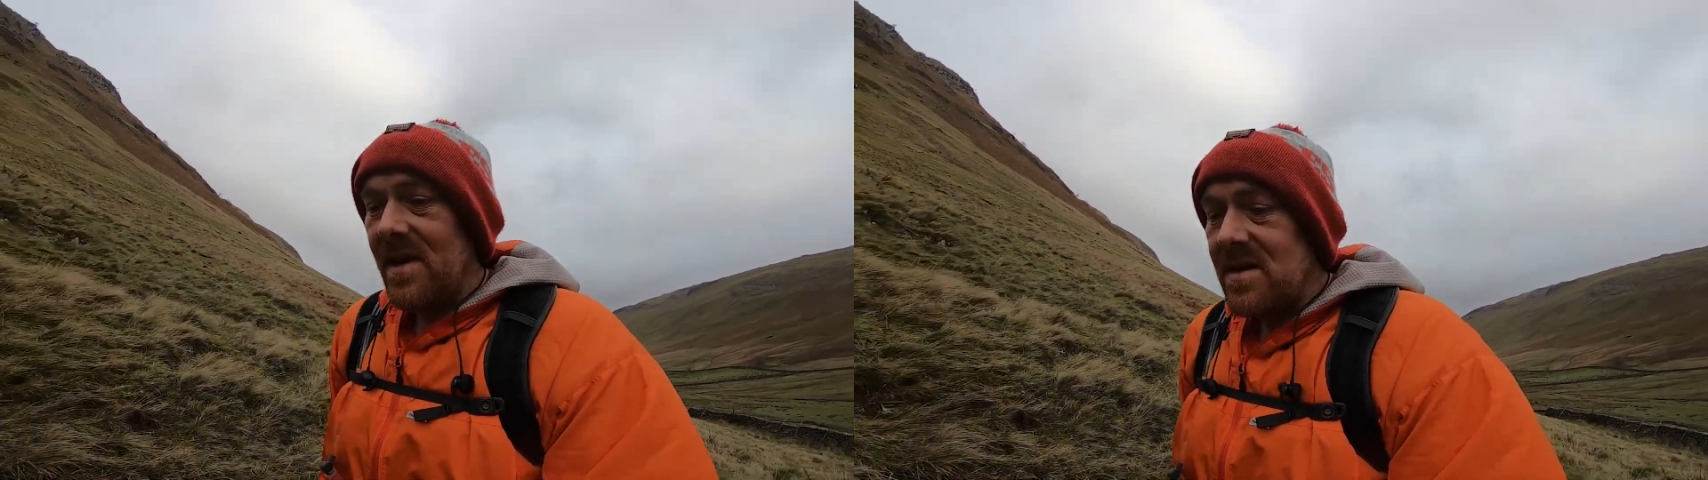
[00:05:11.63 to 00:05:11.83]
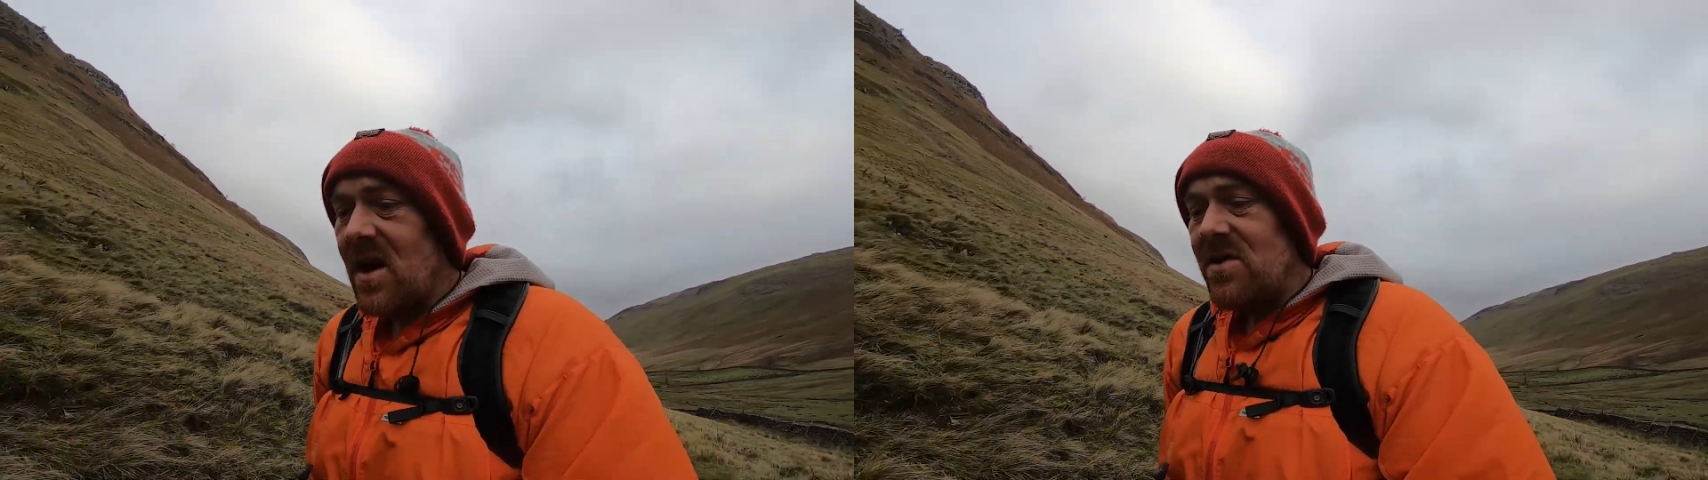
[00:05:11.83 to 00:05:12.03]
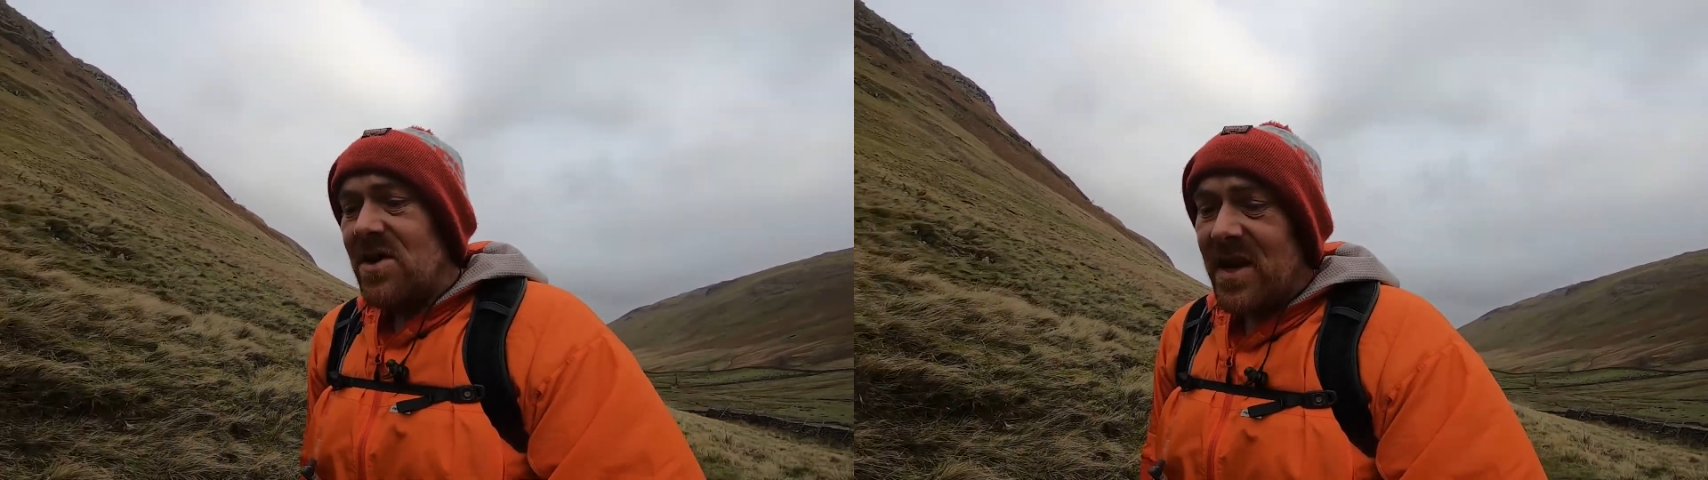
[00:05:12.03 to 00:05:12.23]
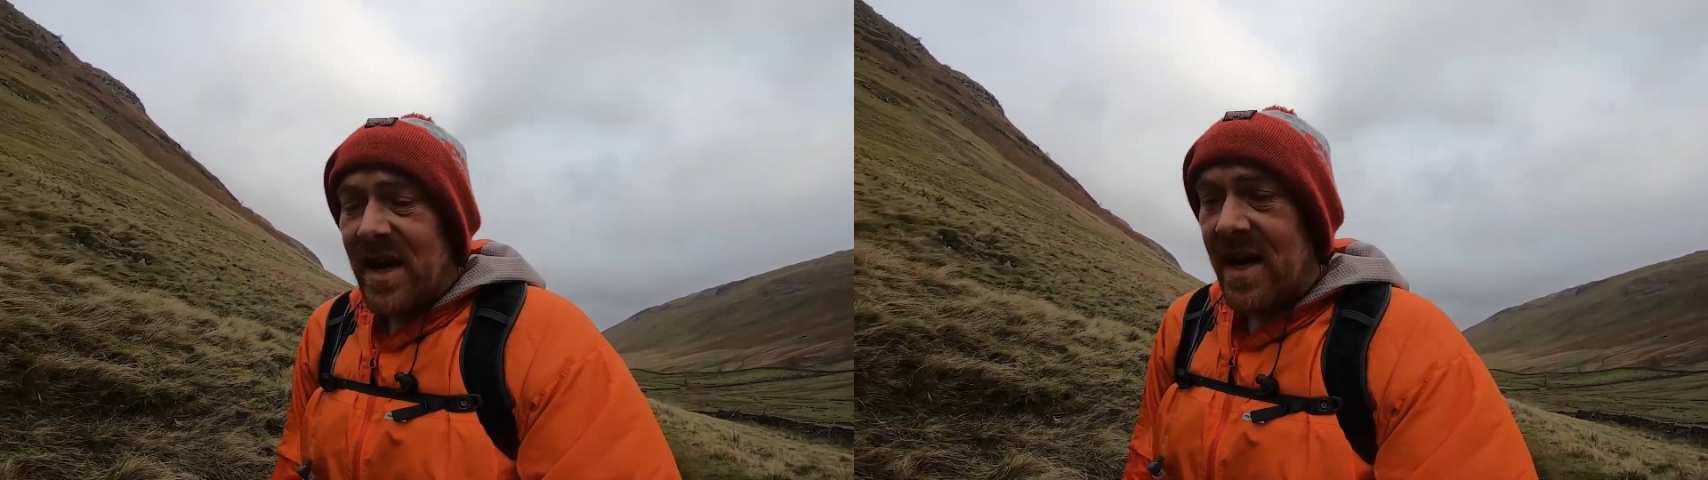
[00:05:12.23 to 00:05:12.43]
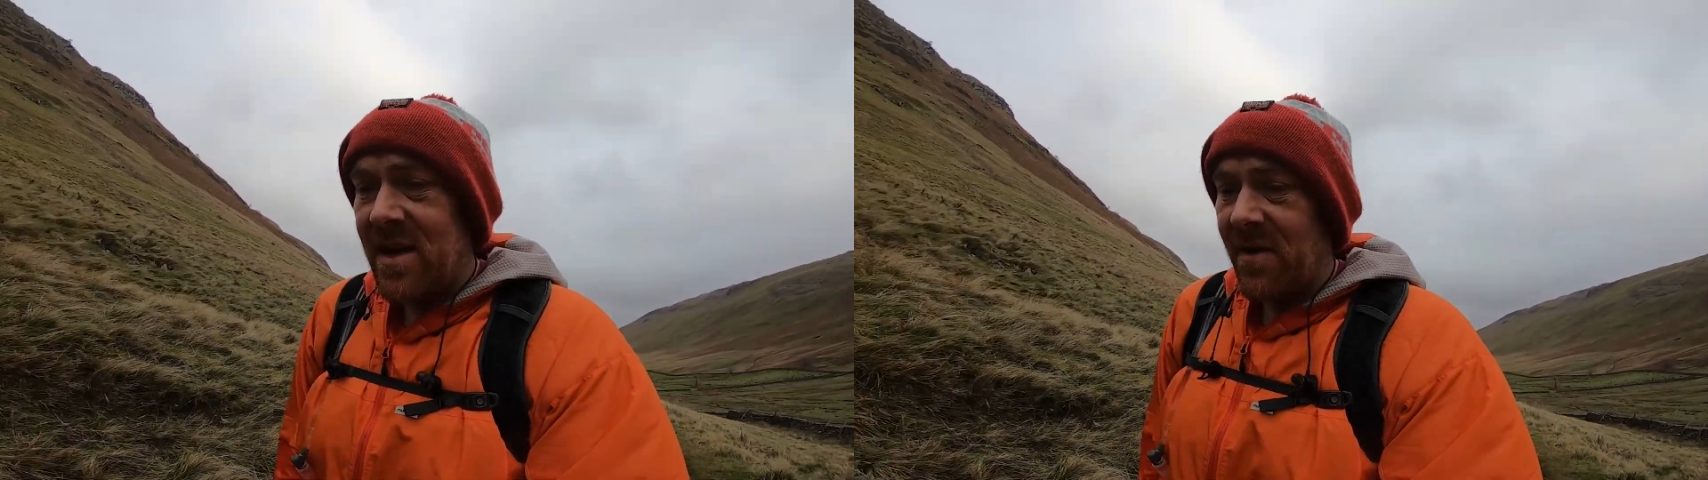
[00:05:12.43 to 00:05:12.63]
So just
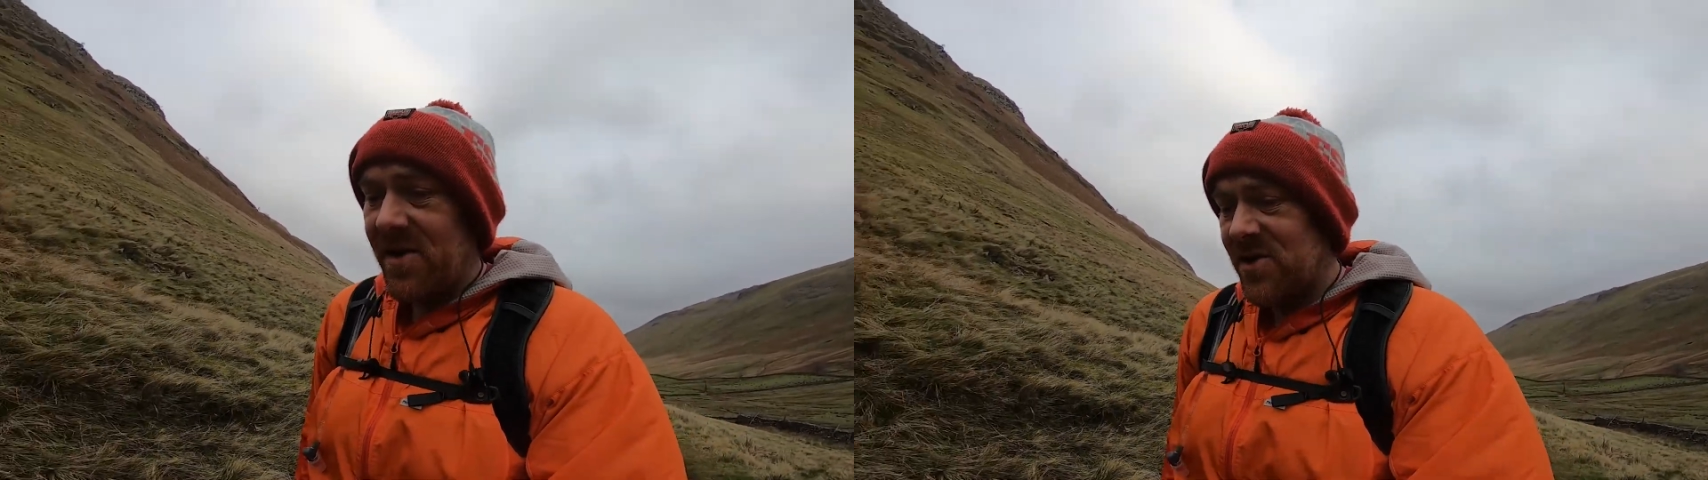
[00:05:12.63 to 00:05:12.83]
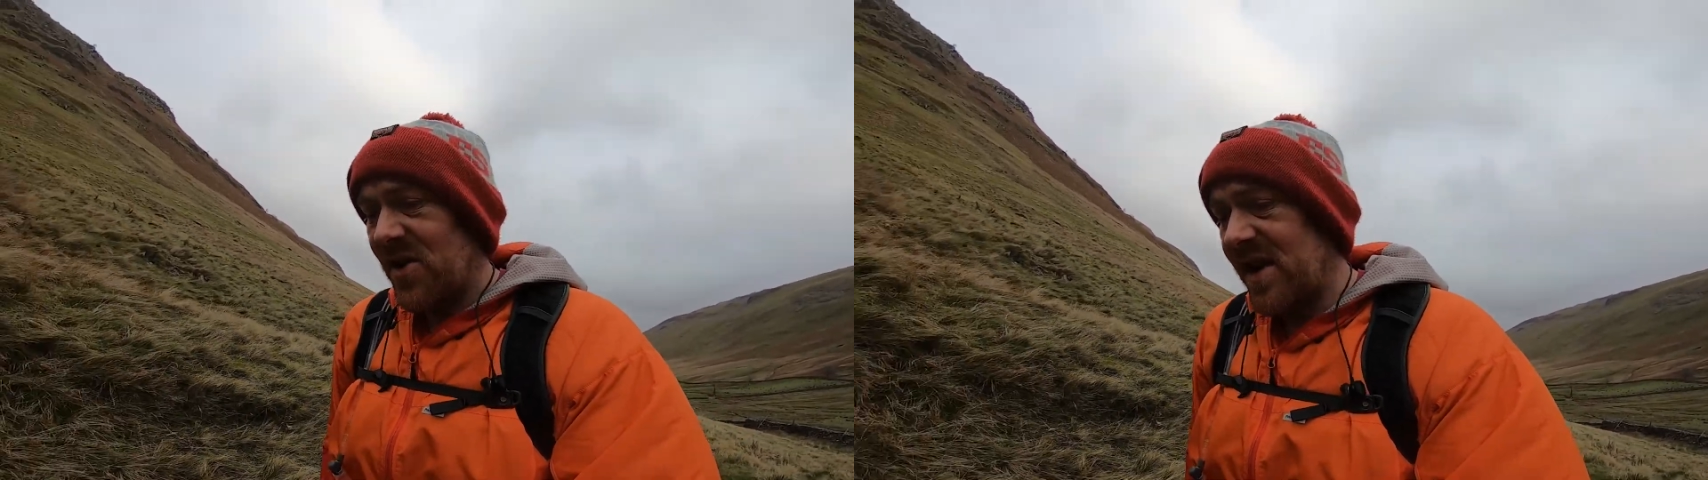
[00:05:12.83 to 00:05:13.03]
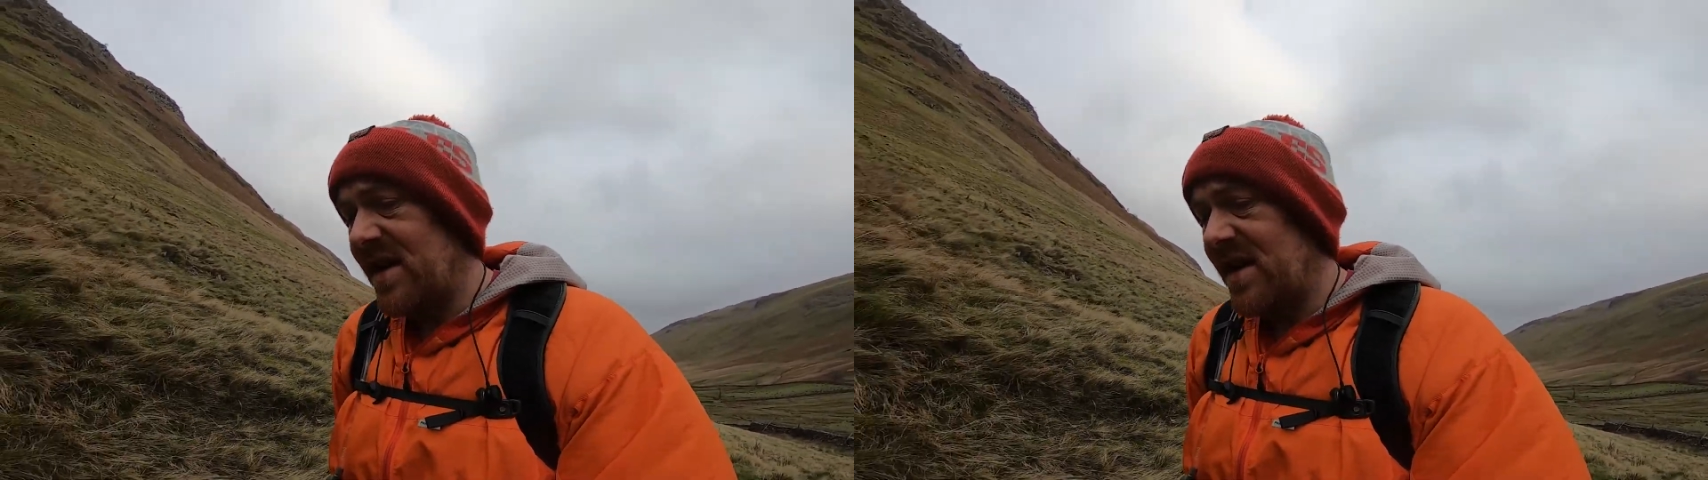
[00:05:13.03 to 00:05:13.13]
go and enjoy it